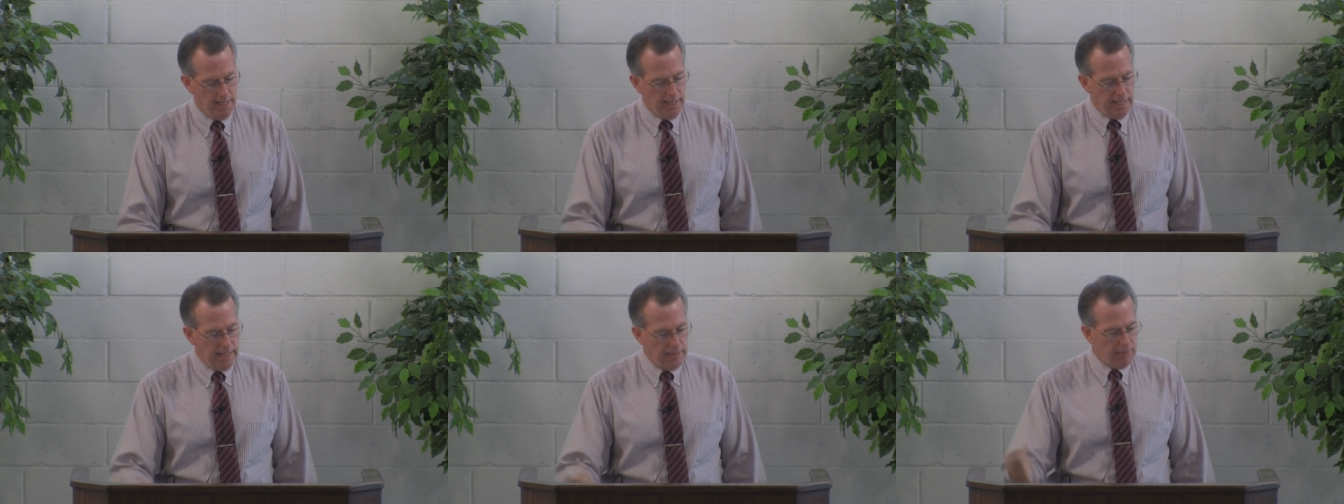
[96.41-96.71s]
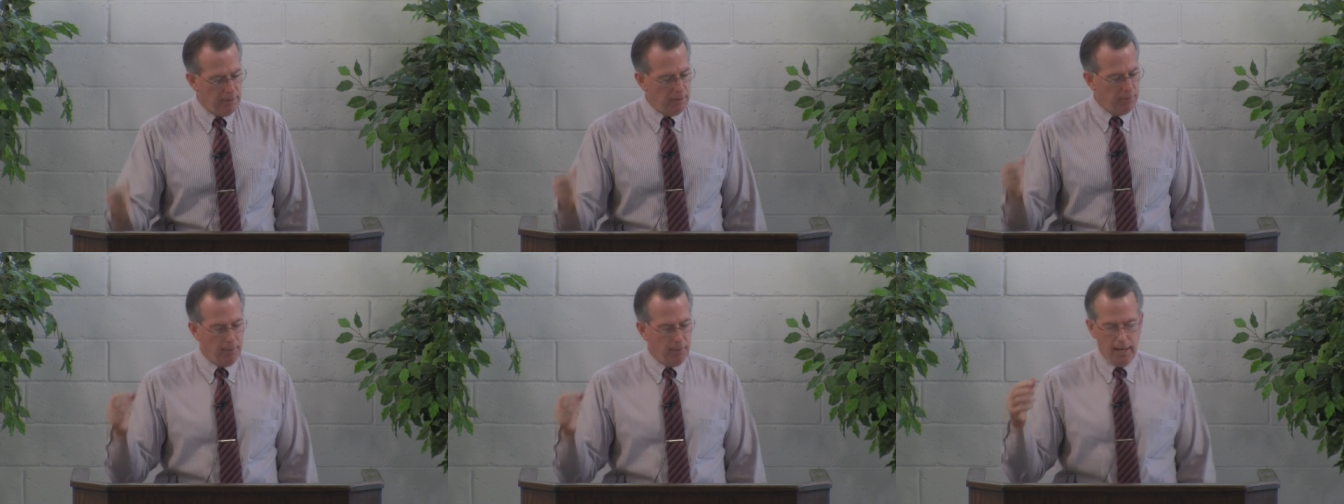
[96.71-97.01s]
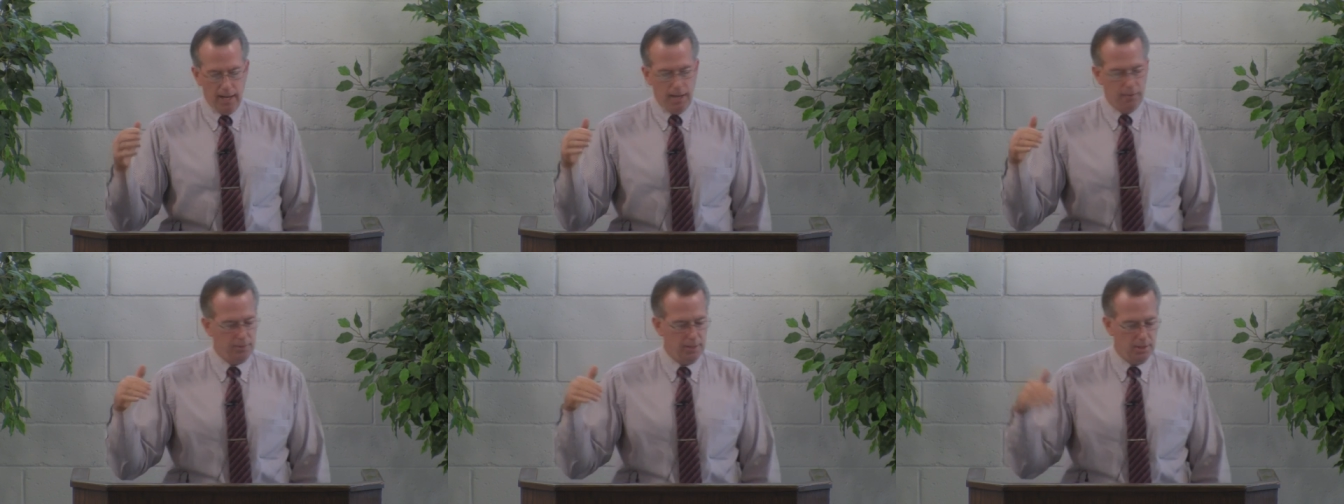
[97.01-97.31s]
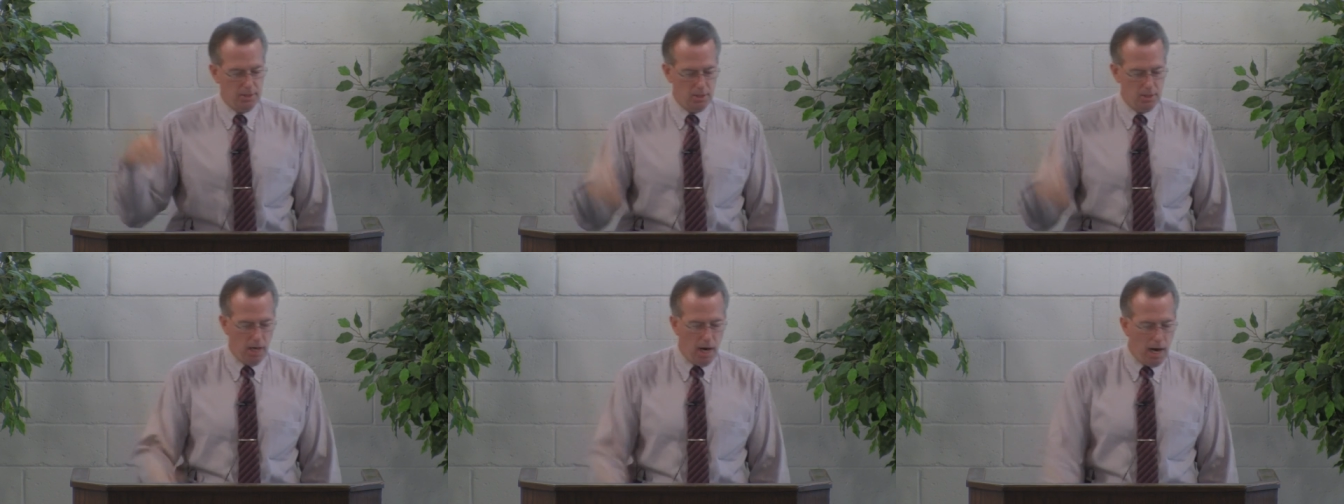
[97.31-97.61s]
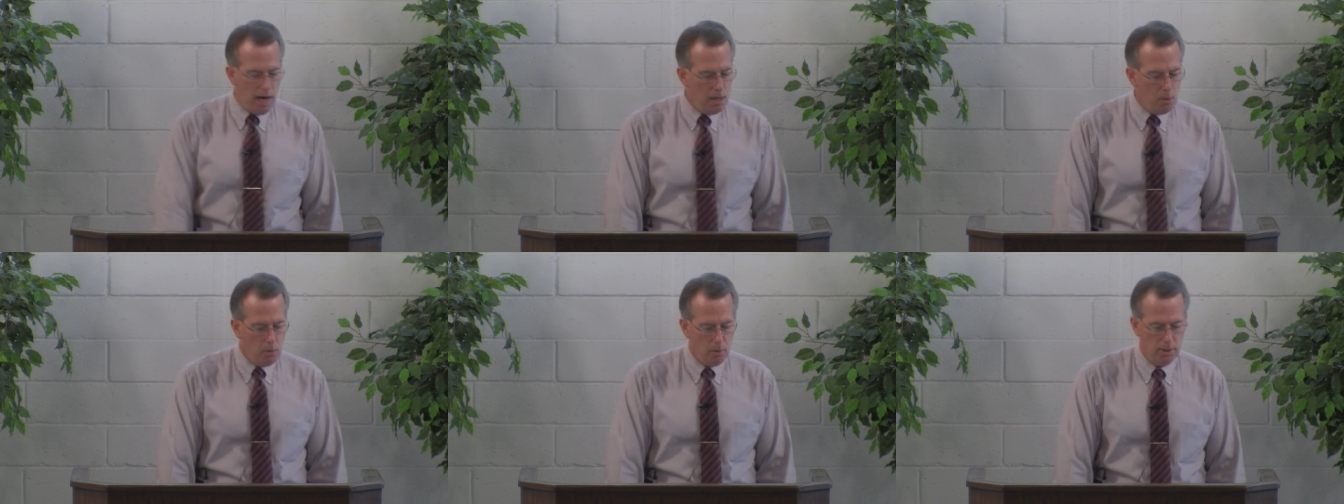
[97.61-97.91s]
"Even if I have to
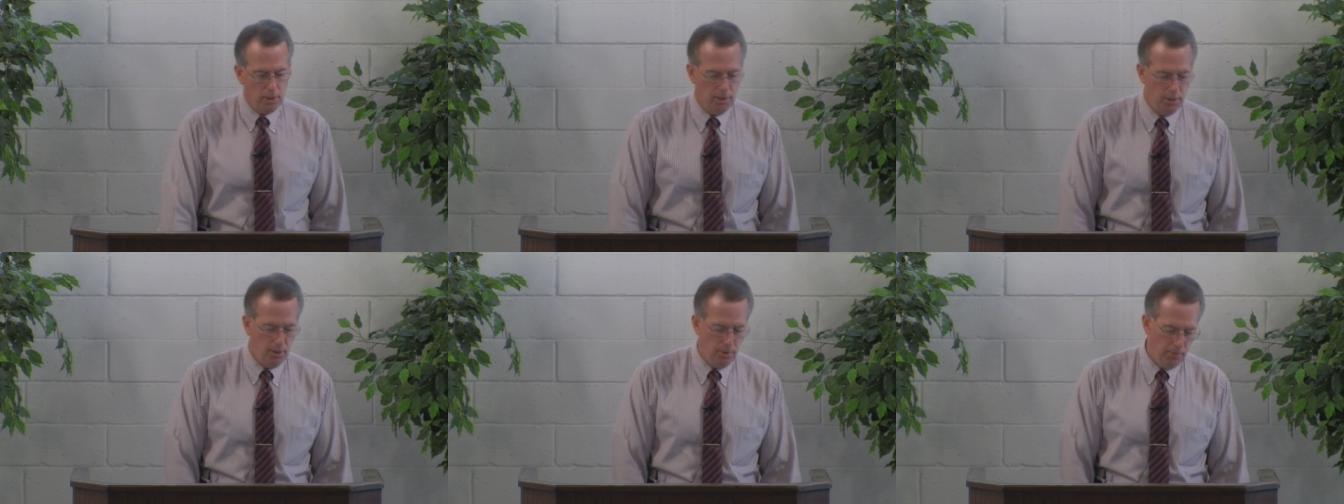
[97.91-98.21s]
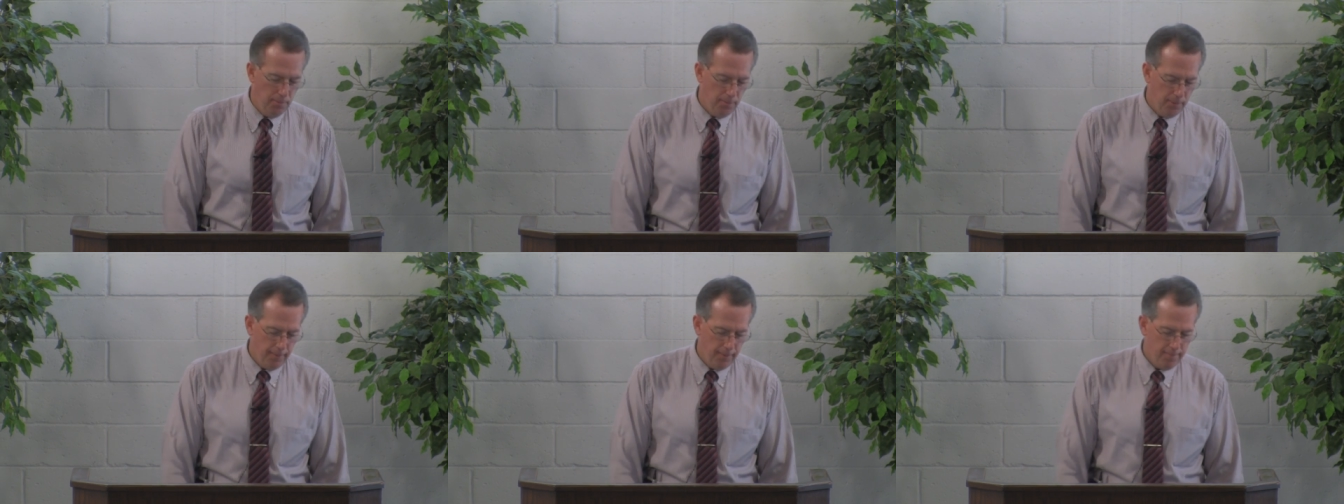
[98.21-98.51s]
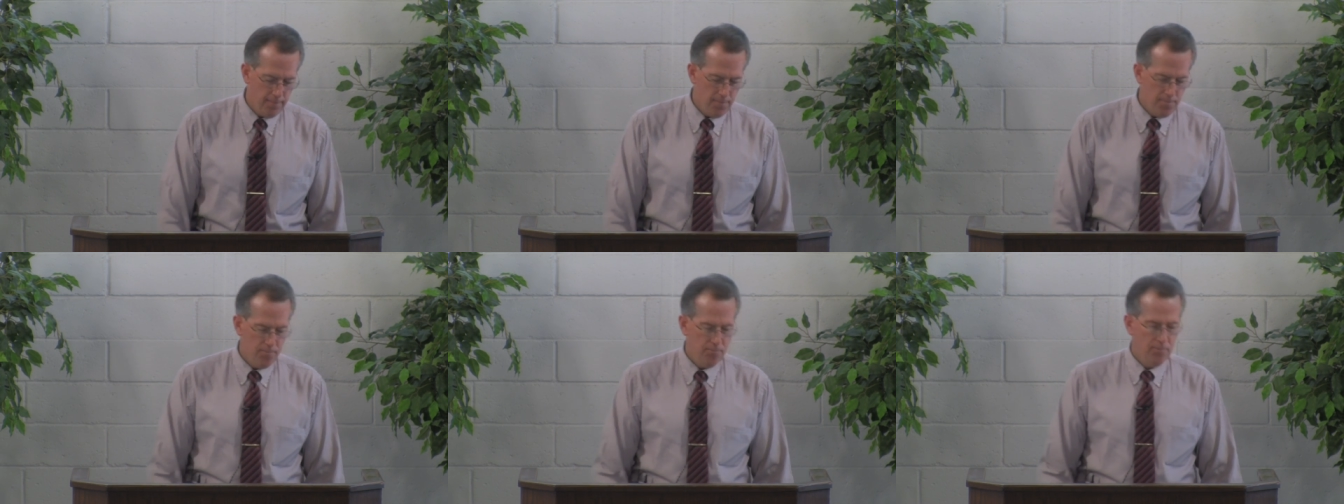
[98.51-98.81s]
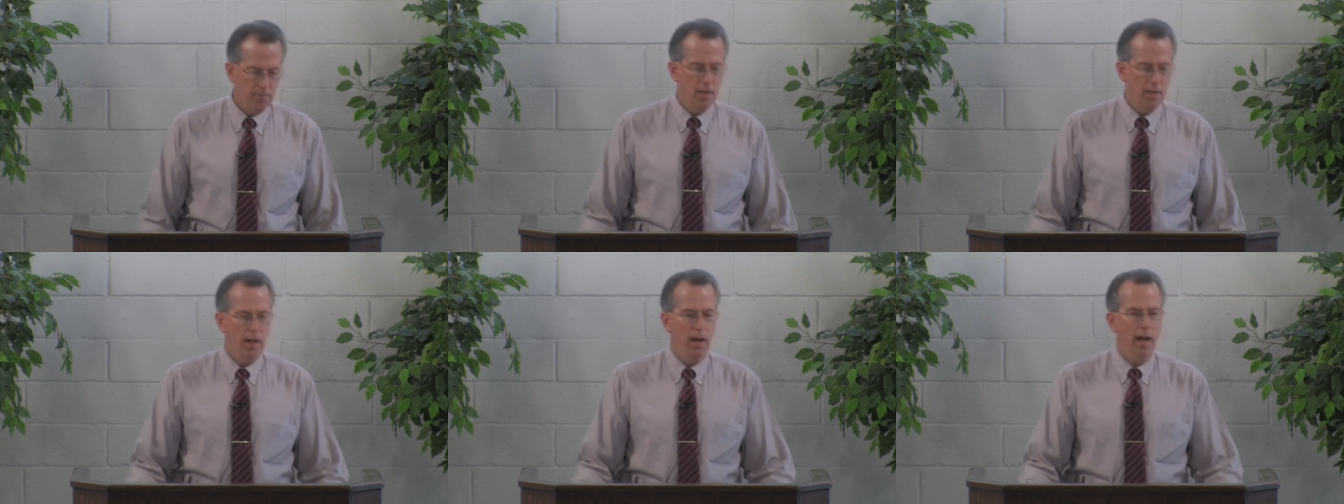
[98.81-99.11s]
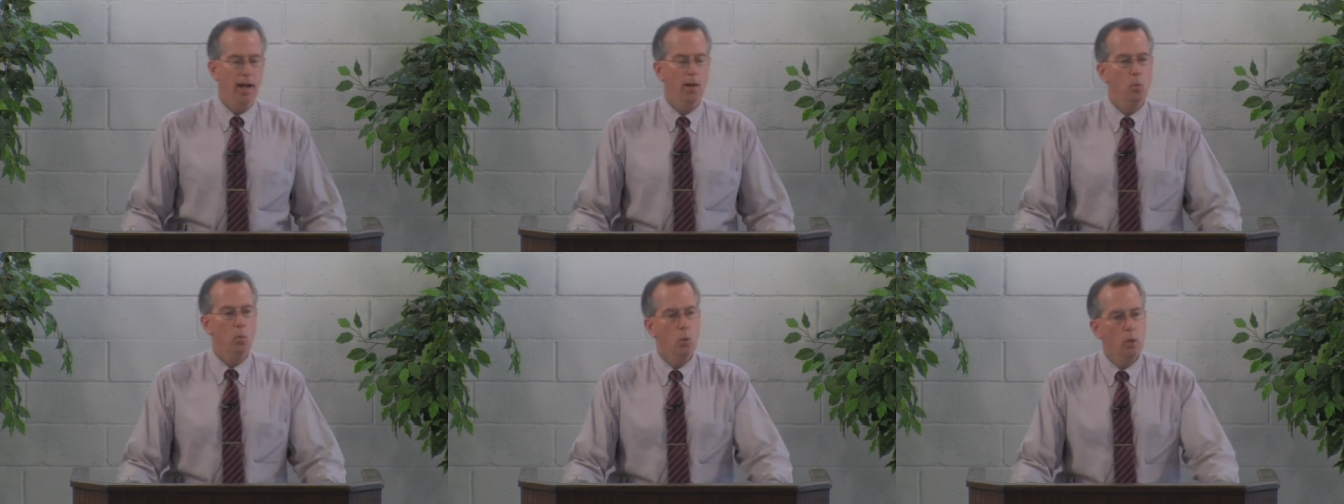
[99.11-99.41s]
die with you,
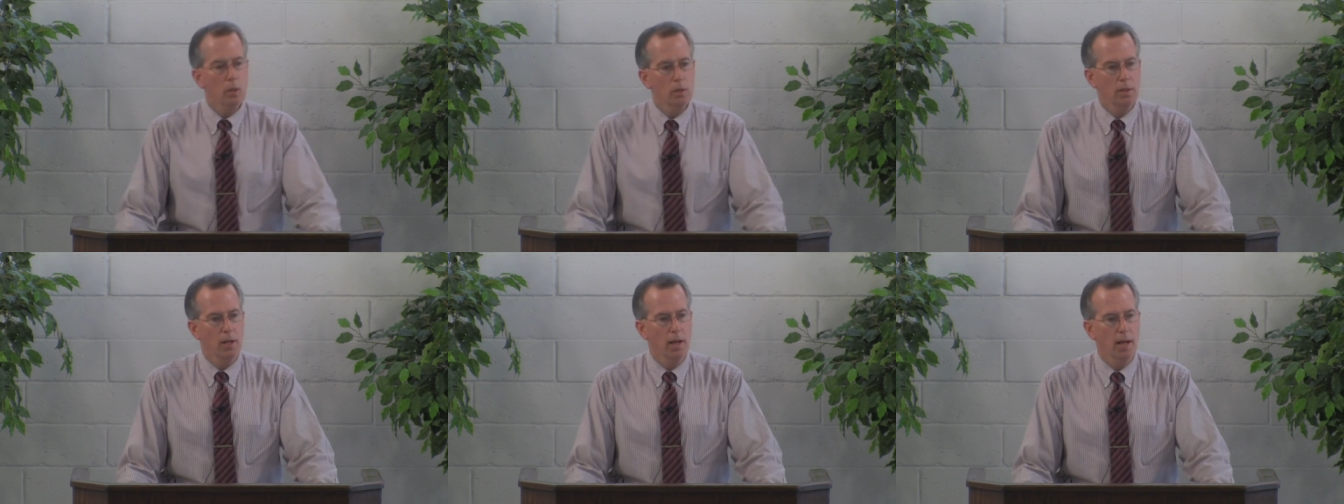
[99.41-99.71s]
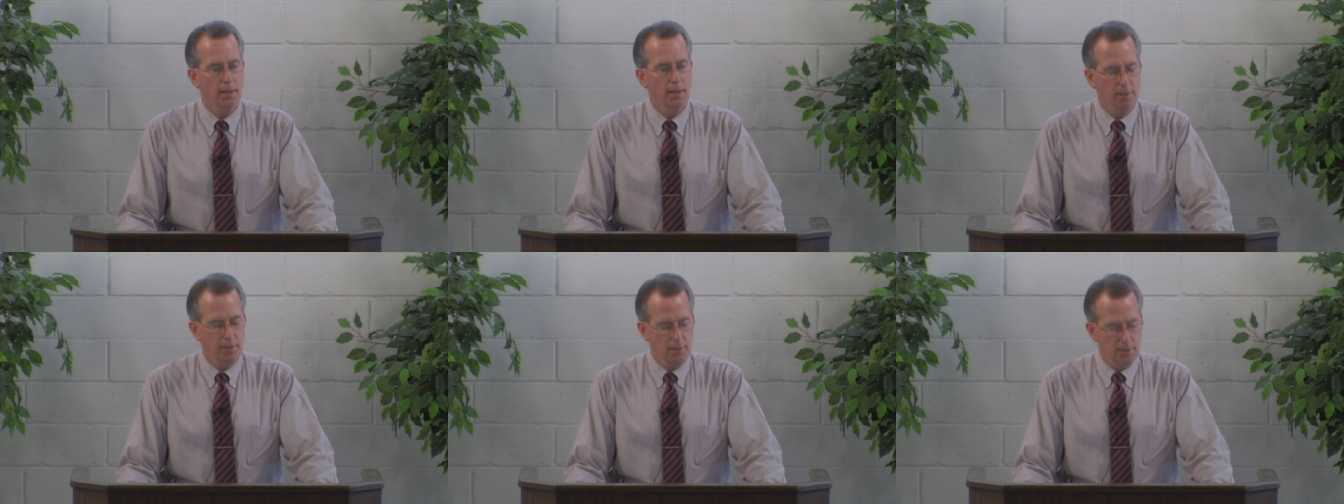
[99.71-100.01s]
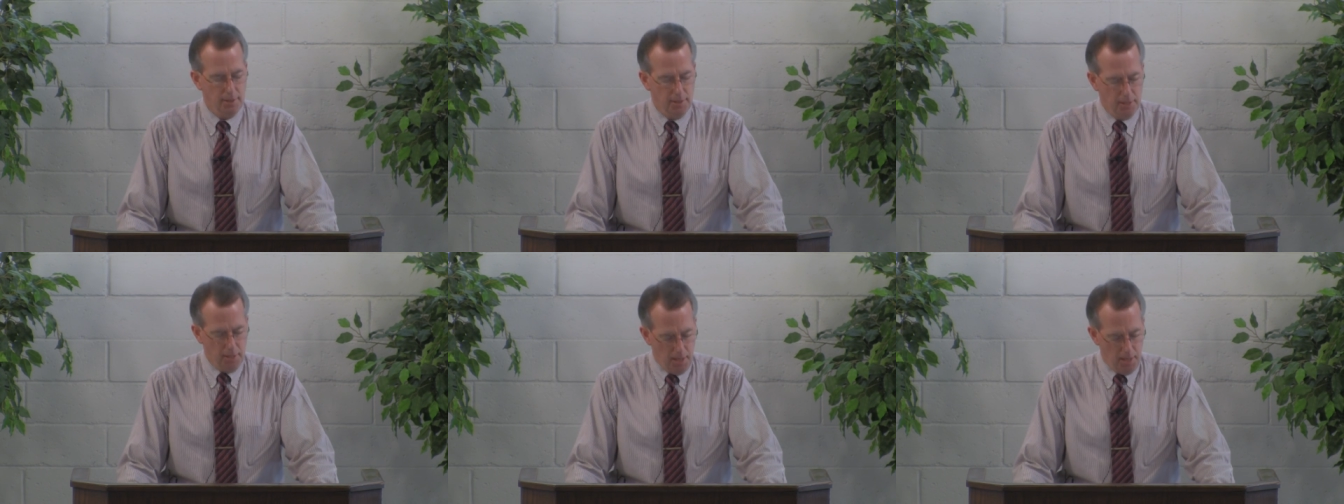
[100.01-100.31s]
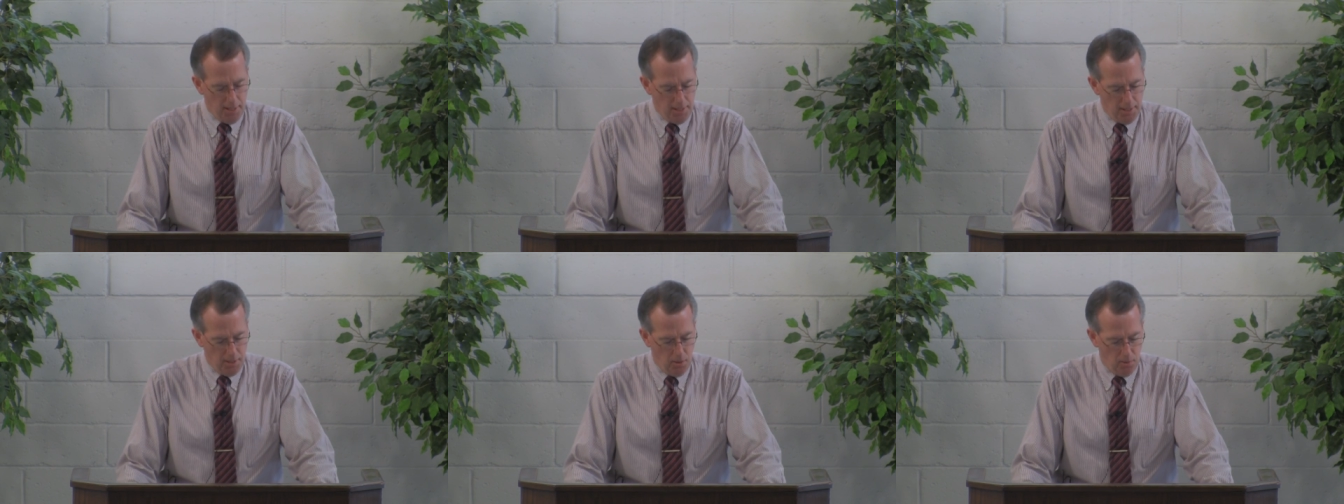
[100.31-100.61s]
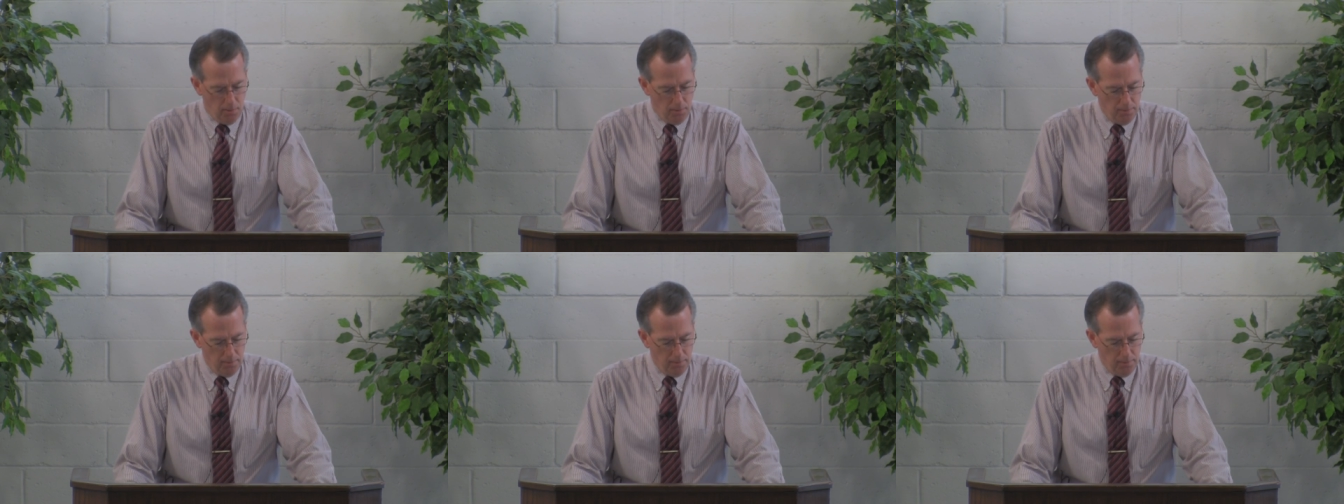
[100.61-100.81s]
I will not deny you."